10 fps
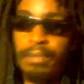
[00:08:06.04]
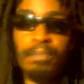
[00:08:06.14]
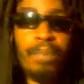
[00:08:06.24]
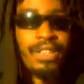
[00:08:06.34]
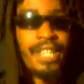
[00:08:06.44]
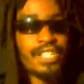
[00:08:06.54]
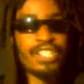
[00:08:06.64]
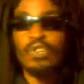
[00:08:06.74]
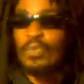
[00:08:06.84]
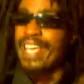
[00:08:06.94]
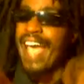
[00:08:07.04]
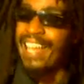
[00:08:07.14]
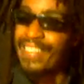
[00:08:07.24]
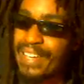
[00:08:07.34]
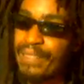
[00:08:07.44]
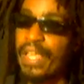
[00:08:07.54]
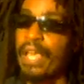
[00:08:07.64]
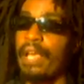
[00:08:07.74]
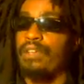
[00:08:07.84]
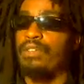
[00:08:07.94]
But this is a reality of
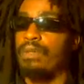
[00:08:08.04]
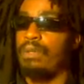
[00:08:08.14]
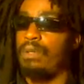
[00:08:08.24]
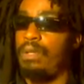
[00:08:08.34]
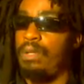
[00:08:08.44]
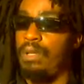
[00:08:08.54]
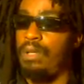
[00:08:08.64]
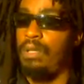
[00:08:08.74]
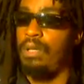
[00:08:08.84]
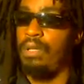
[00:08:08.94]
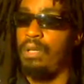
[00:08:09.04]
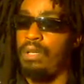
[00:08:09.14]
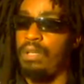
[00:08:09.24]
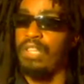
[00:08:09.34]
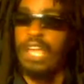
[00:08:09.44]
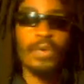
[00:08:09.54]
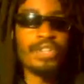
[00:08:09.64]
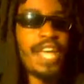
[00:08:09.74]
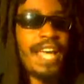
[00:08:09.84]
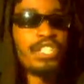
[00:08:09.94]
things. There
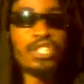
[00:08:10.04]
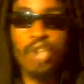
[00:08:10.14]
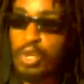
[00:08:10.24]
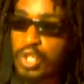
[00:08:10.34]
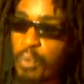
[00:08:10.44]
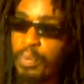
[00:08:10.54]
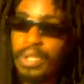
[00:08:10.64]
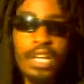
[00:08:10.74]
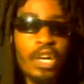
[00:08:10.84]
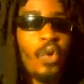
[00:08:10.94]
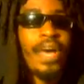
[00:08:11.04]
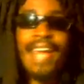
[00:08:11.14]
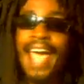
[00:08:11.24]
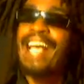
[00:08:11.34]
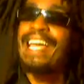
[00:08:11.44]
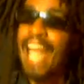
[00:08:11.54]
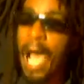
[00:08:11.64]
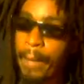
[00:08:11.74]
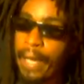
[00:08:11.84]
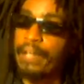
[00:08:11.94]
is a social, political, and
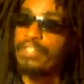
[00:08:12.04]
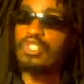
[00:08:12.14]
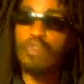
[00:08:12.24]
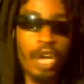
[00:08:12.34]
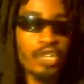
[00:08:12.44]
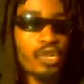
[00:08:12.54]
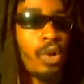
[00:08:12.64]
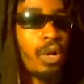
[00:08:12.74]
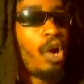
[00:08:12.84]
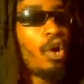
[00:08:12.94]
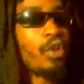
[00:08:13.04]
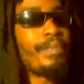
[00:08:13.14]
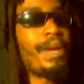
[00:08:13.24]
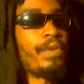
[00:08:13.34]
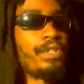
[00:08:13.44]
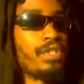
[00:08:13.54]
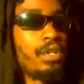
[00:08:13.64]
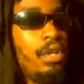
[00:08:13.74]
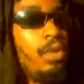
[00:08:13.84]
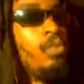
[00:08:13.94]
economic structure called marriage
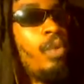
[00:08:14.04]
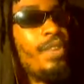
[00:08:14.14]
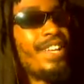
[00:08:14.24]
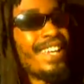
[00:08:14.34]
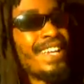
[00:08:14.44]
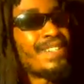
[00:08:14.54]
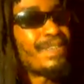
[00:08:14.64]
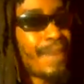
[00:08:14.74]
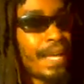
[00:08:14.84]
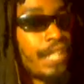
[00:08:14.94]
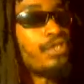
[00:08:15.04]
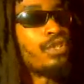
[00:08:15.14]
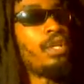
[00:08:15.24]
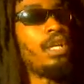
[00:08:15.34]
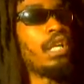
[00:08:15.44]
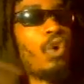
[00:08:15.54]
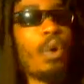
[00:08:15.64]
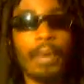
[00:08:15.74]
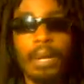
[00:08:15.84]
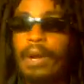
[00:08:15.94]
where we can interface in
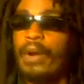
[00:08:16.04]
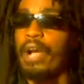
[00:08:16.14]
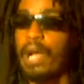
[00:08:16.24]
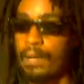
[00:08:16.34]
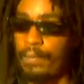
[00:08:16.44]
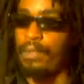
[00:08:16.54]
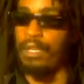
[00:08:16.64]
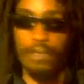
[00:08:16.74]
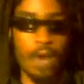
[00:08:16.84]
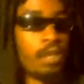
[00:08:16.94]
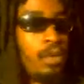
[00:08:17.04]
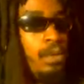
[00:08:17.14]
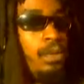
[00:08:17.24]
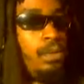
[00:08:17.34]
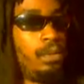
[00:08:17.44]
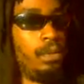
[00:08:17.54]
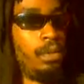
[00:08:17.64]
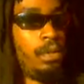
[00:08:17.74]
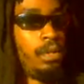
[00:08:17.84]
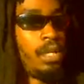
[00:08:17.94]
corporate America. You follow?
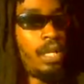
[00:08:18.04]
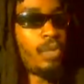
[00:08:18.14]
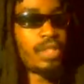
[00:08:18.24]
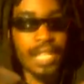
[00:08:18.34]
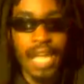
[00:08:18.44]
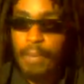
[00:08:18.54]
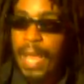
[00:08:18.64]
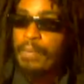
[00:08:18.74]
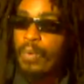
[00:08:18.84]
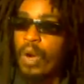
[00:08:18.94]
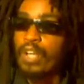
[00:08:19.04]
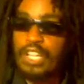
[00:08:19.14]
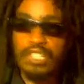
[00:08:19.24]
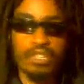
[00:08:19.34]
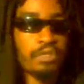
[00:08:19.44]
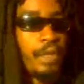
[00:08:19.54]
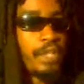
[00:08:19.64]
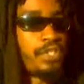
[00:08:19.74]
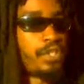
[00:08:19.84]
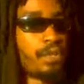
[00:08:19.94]
And within their paperwork, their
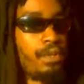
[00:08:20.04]
jurisdiction.